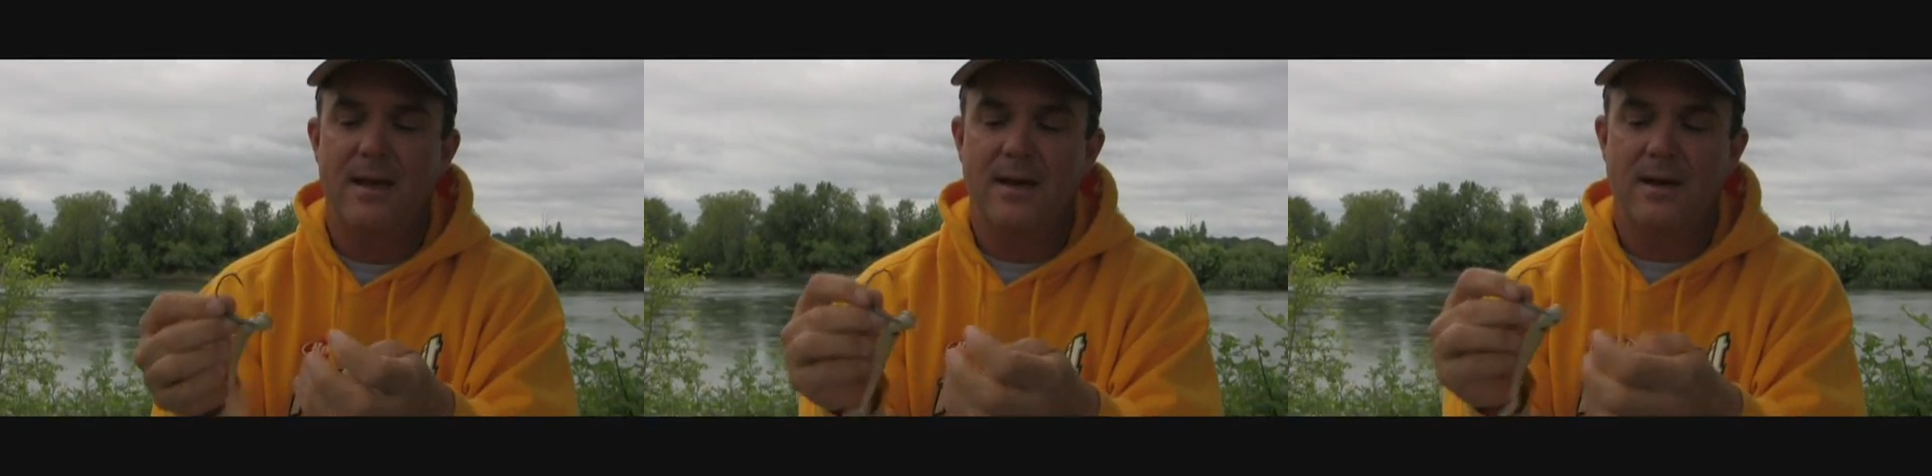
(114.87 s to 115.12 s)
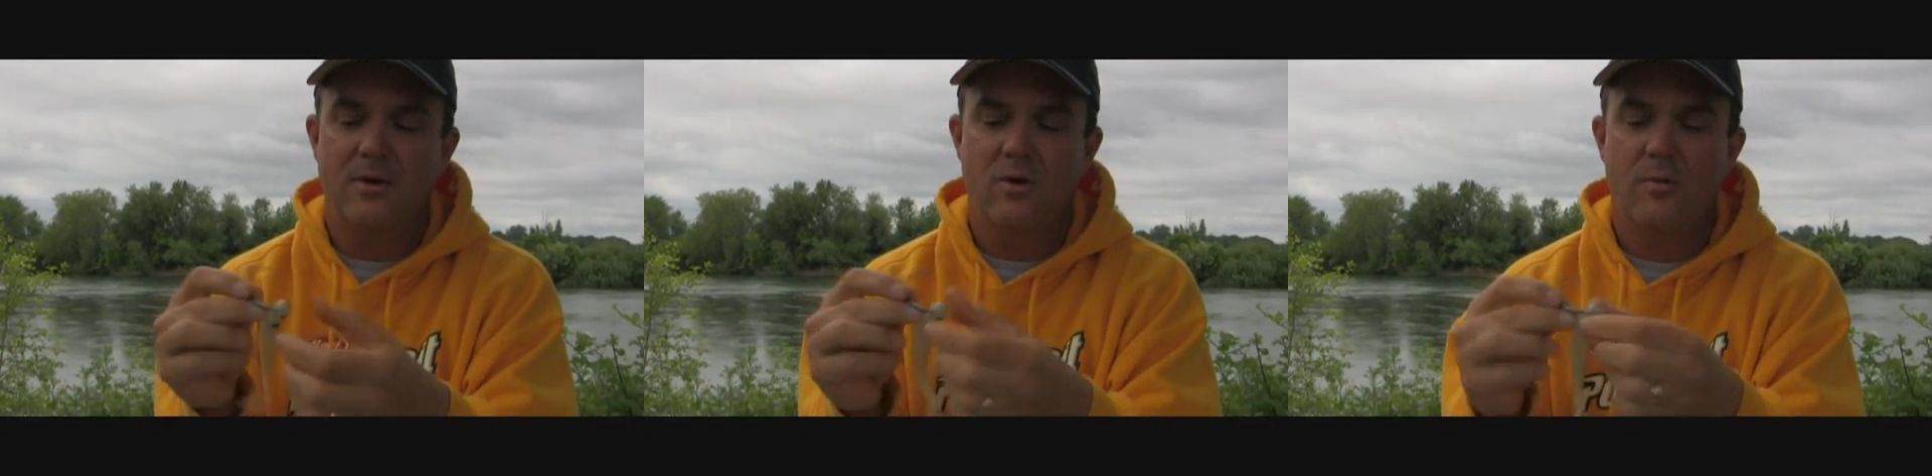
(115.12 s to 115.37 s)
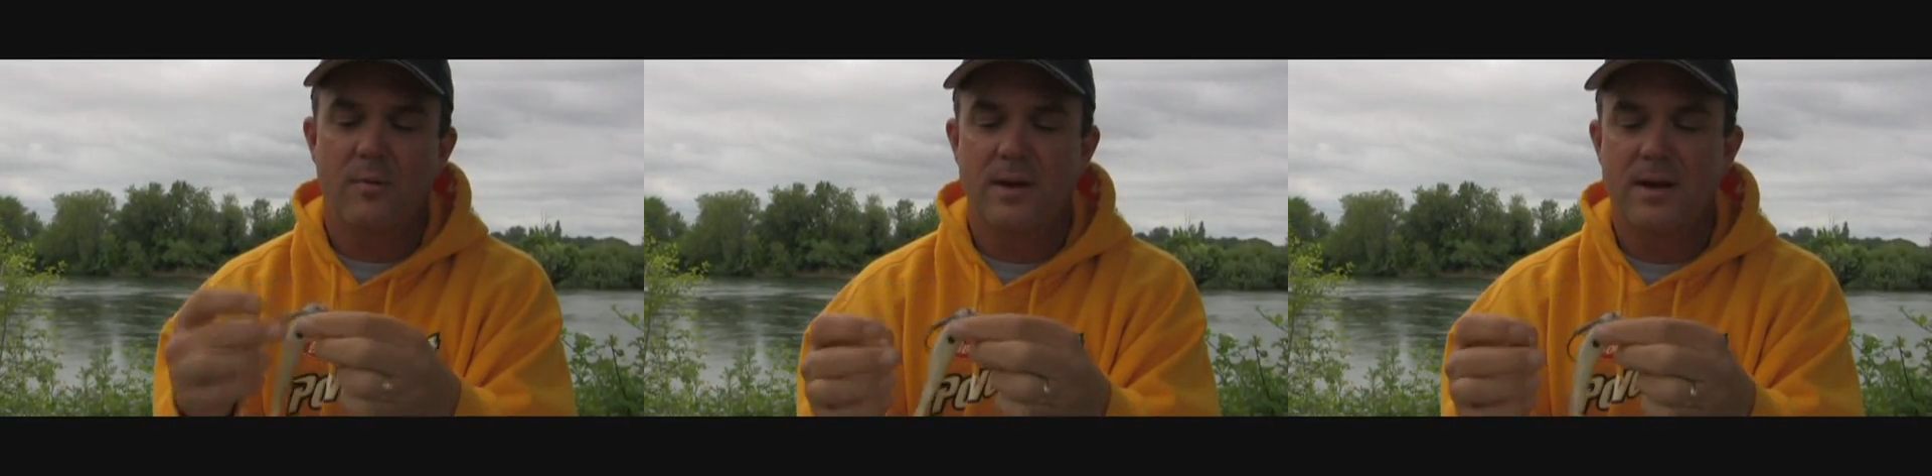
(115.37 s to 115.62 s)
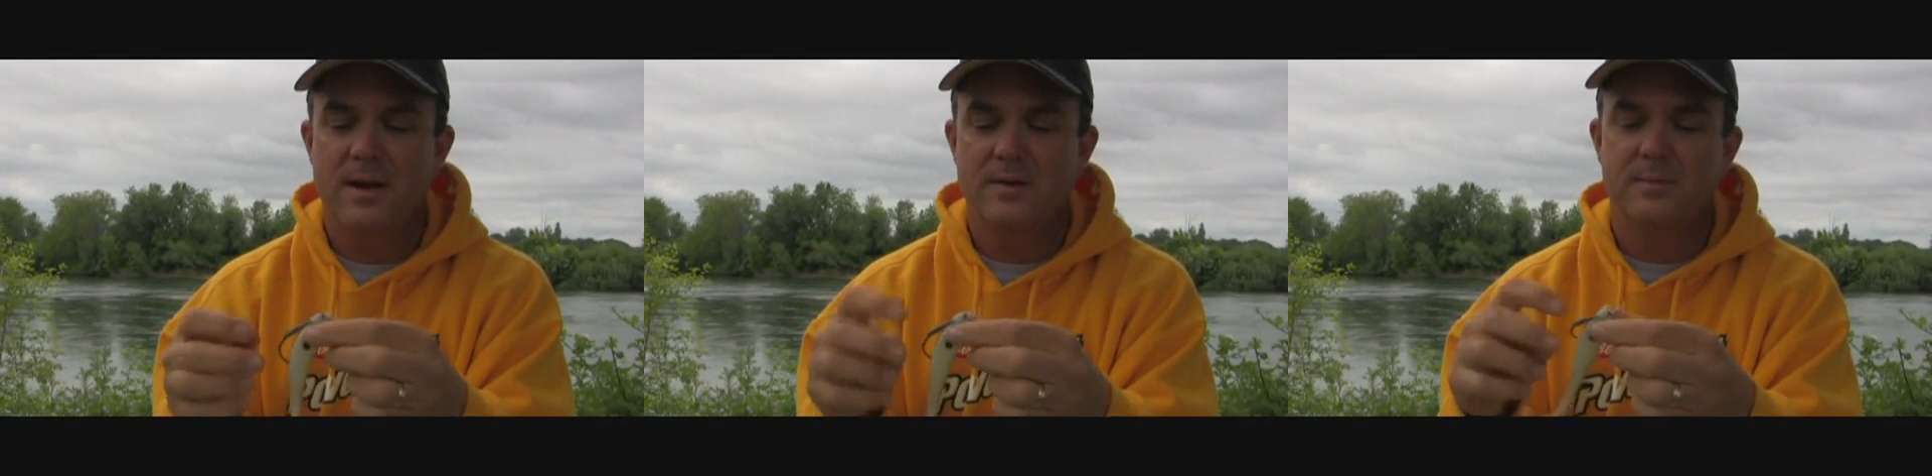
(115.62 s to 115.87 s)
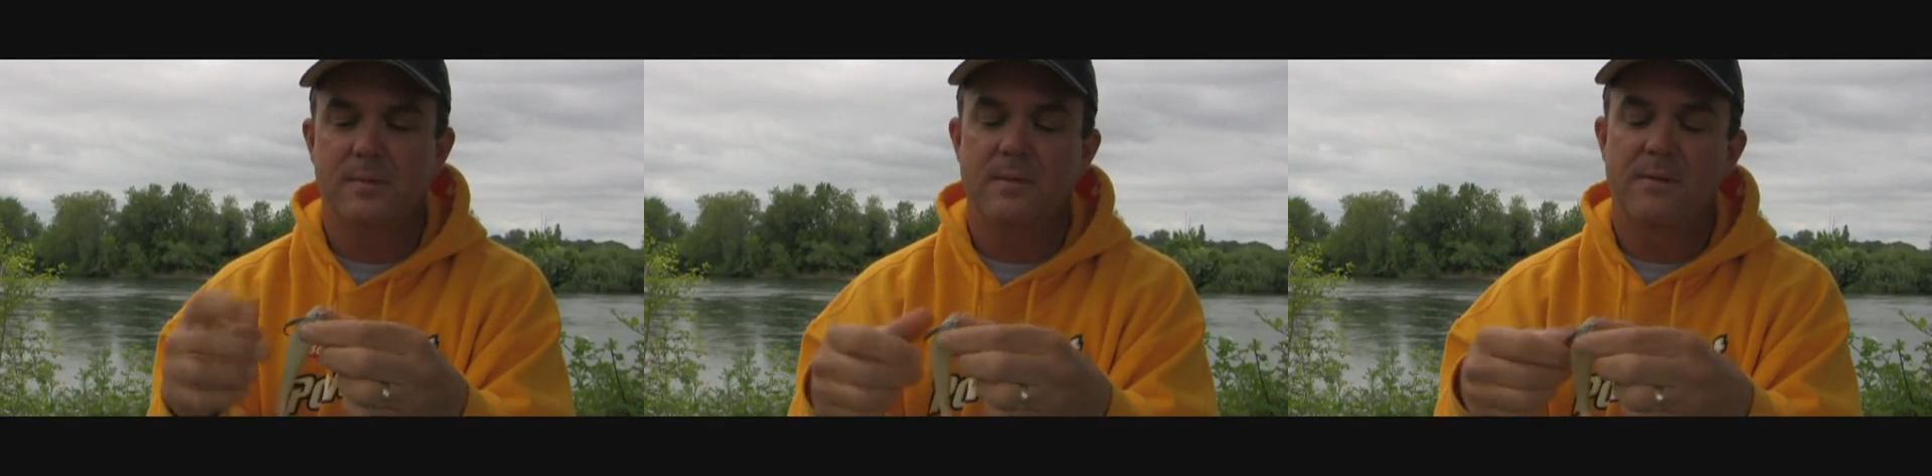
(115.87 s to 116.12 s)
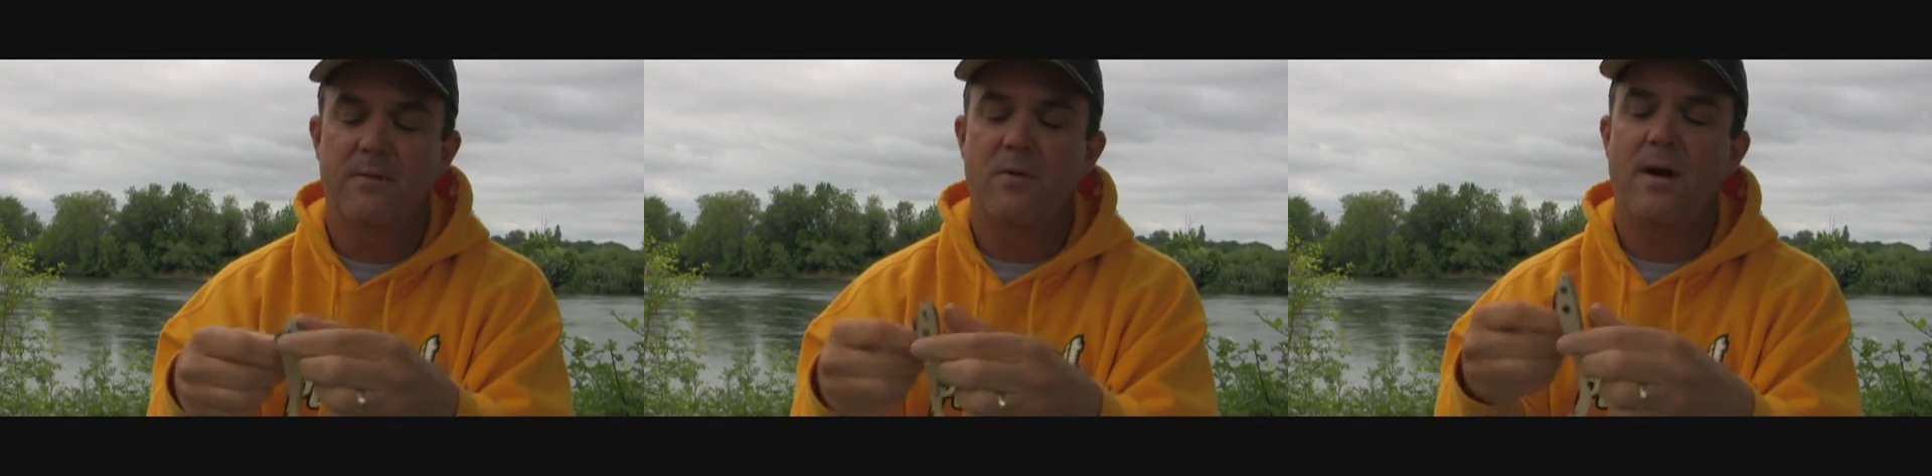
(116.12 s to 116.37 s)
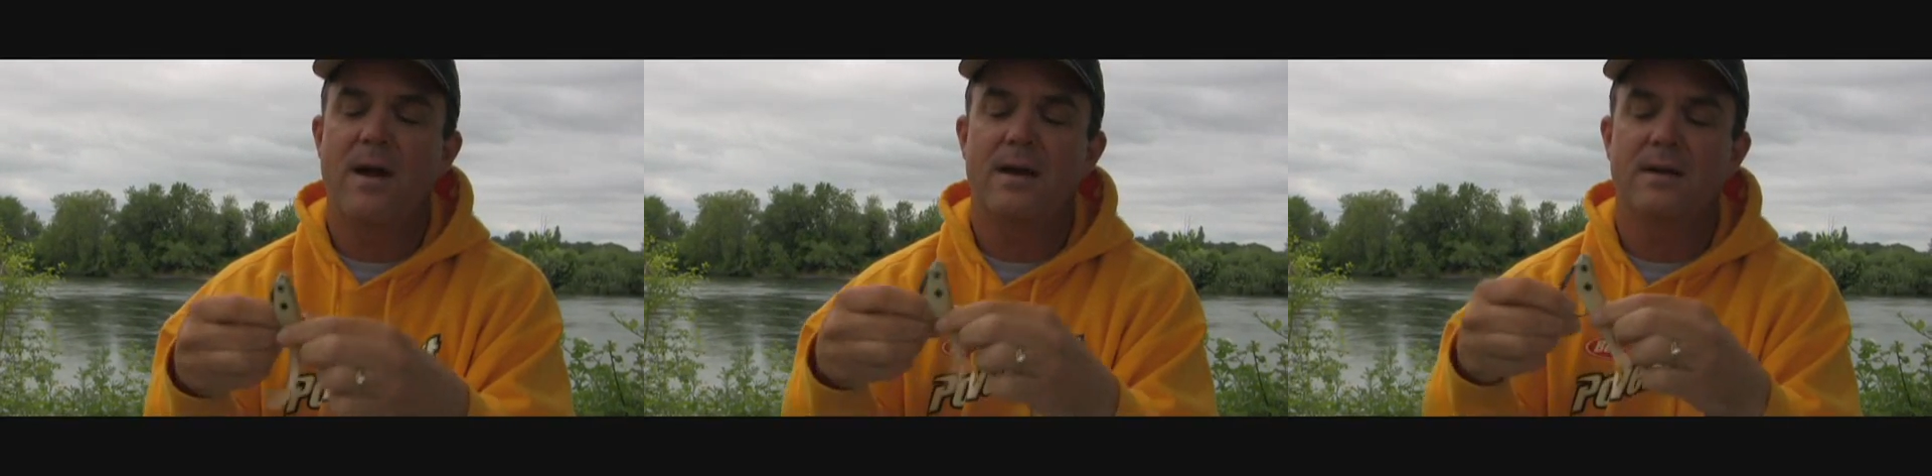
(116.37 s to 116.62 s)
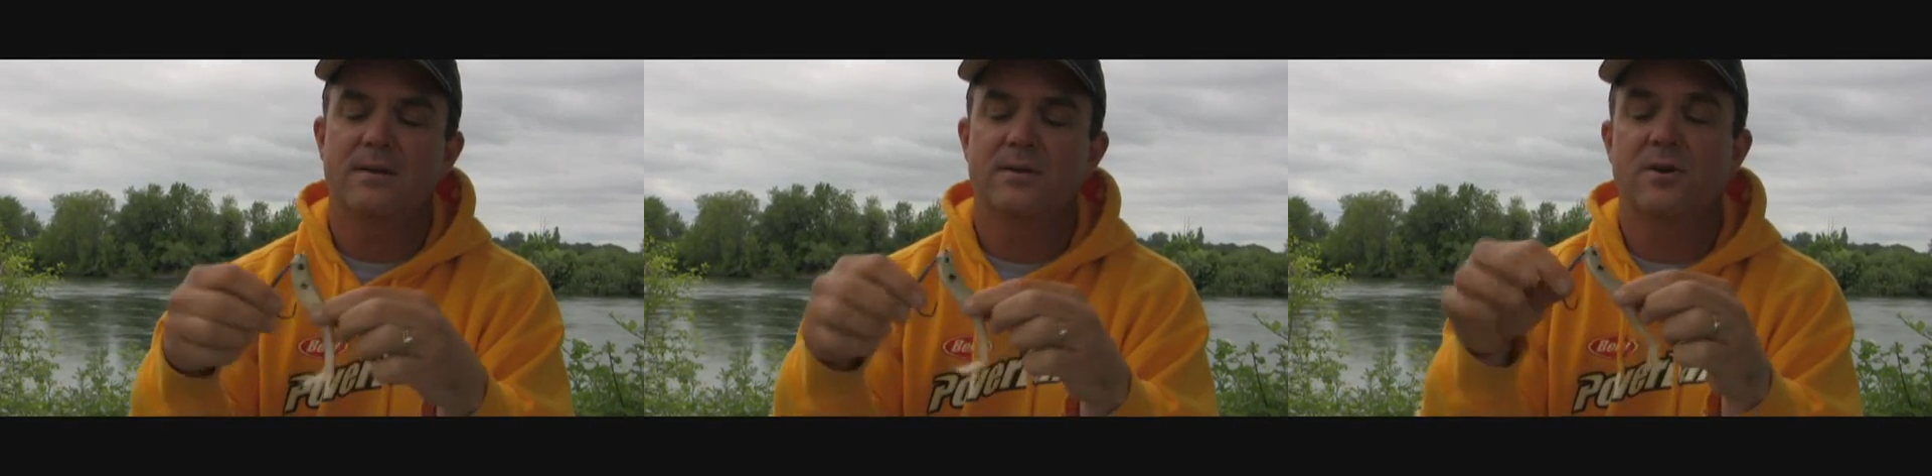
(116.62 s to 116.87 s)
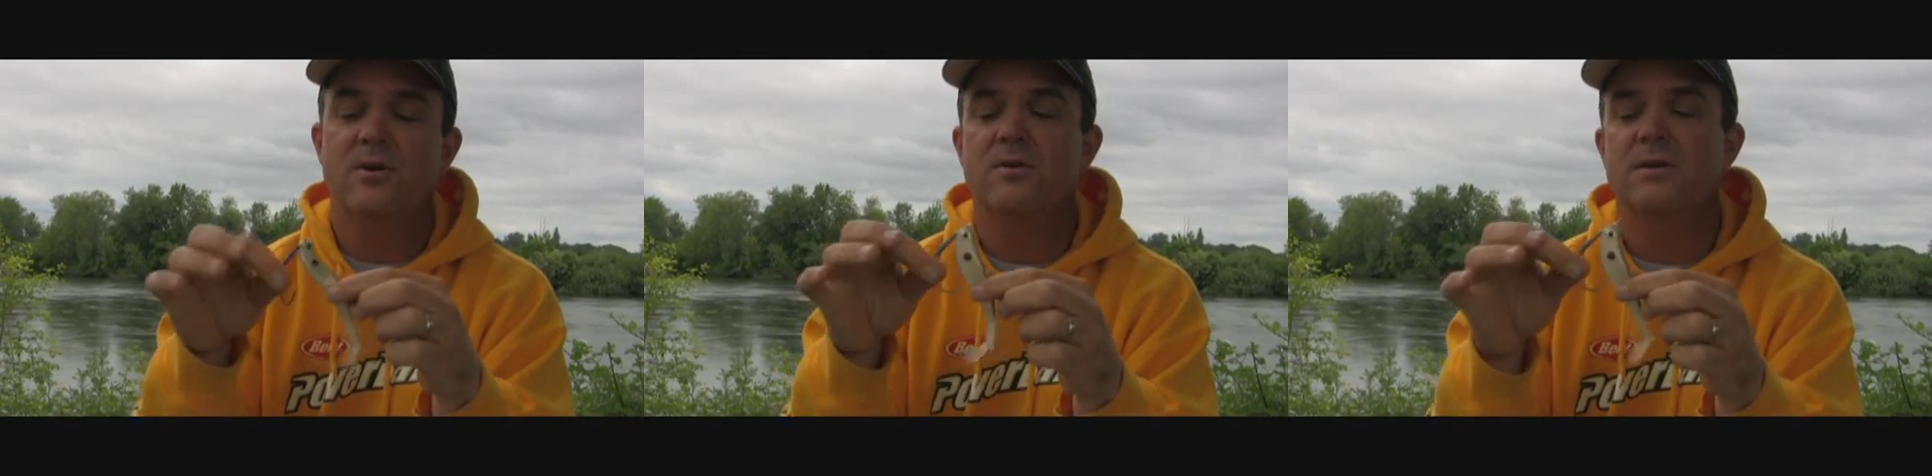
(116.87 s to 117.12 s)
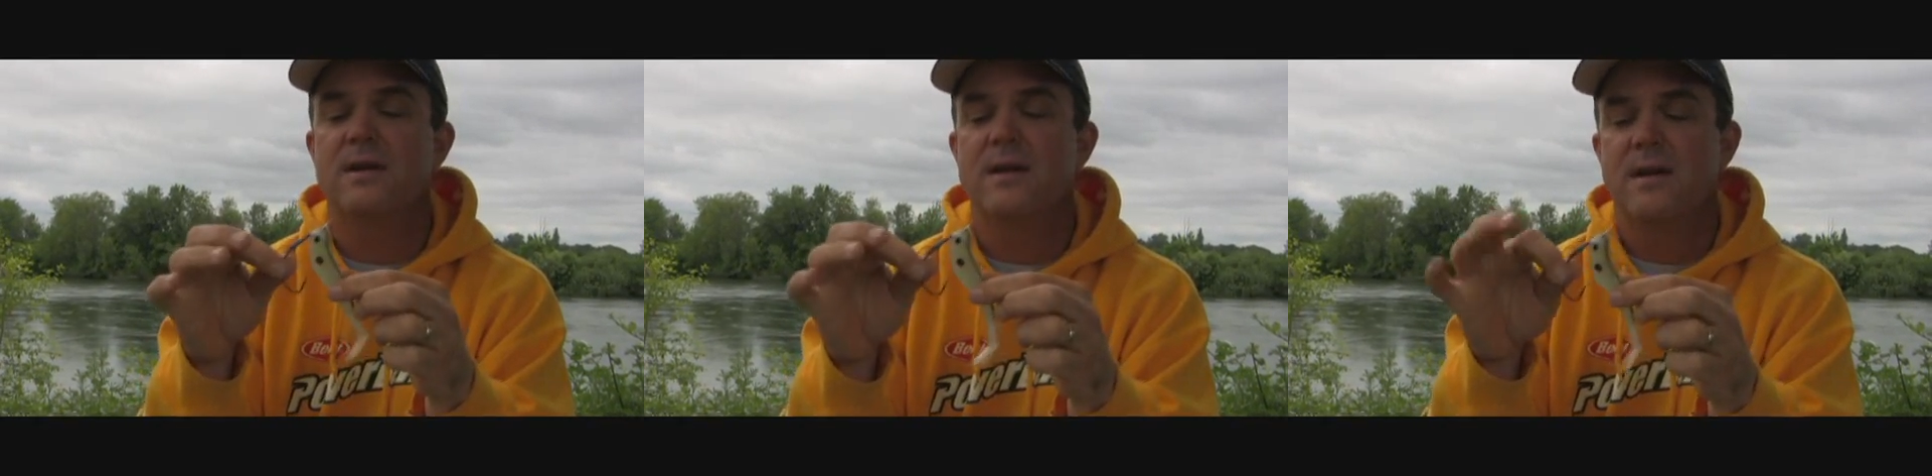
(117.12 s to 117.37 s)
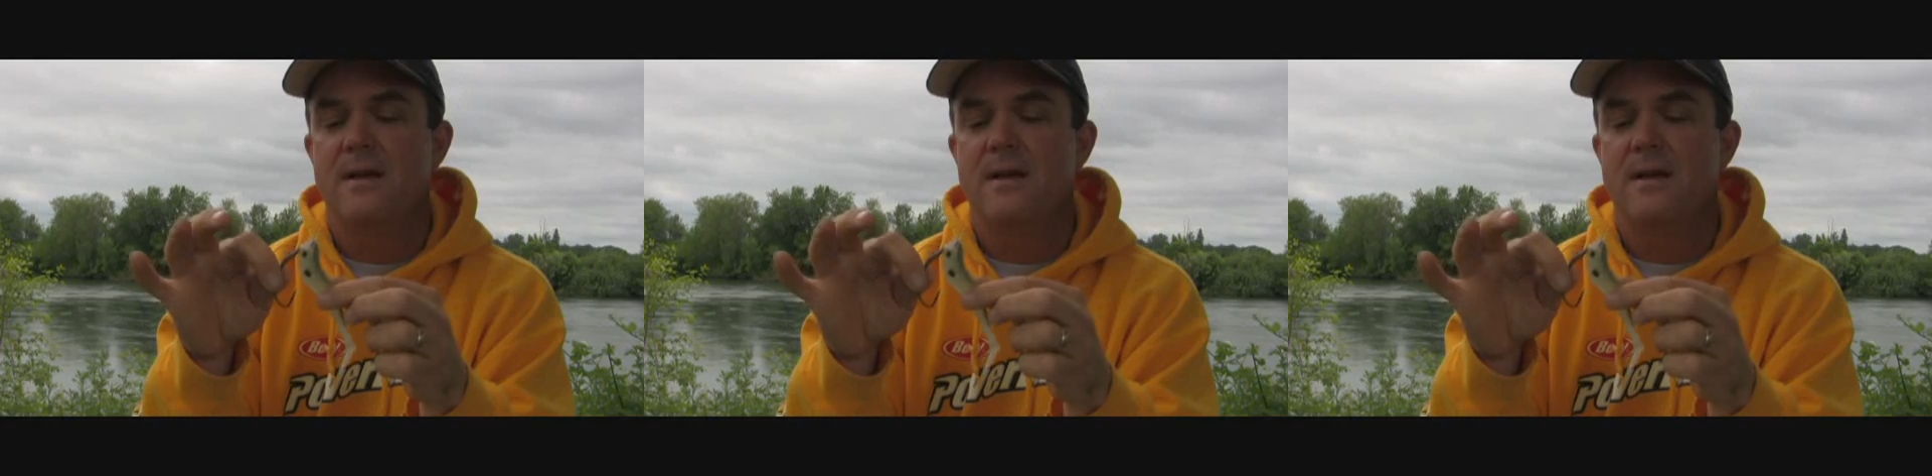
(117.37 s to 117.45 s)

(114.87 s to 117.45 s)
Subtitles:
like it normally is, but before I insert